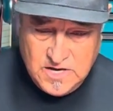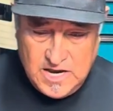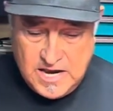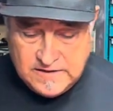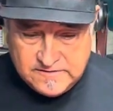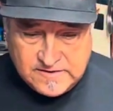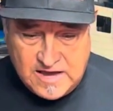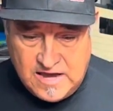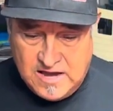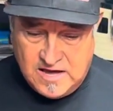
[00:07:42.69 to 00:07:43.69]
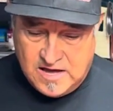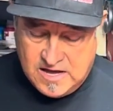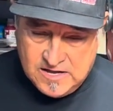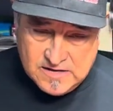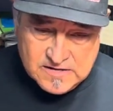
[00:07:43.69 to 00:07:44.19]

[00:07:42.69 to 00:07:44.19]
It's a